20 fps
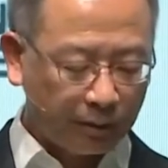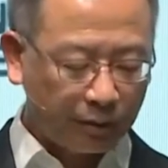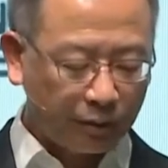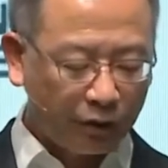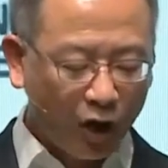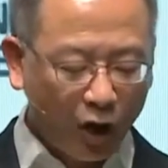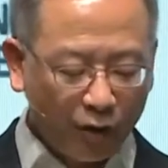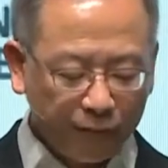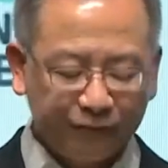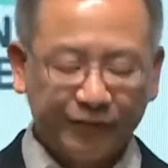
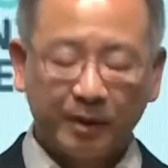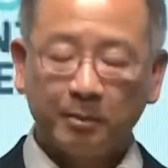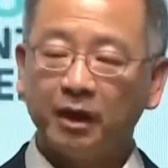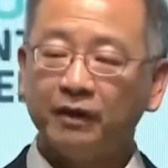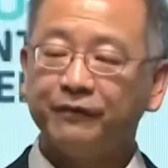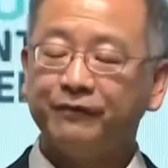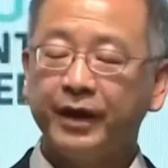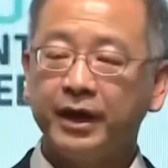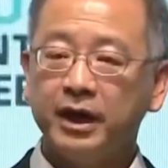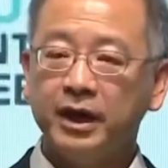learn from our
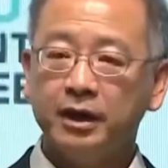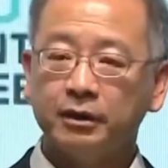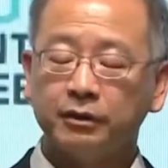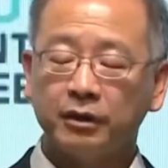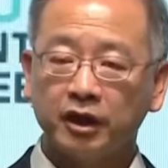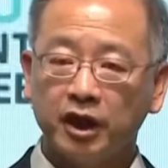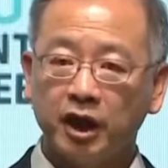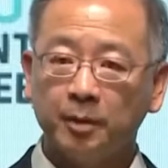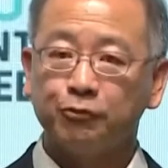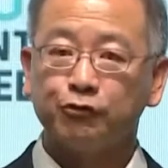failures
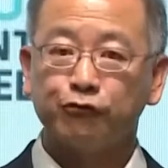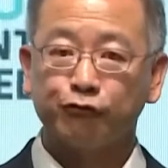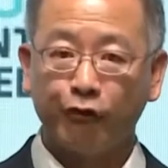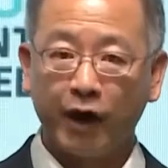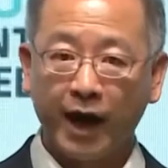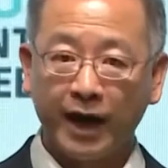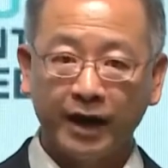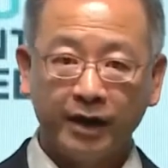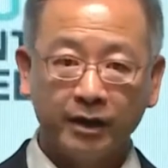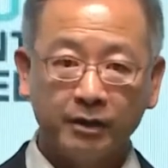and keep
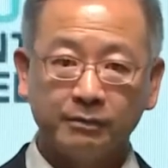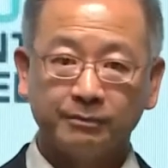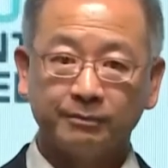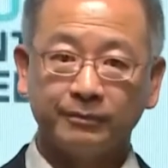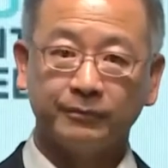trying,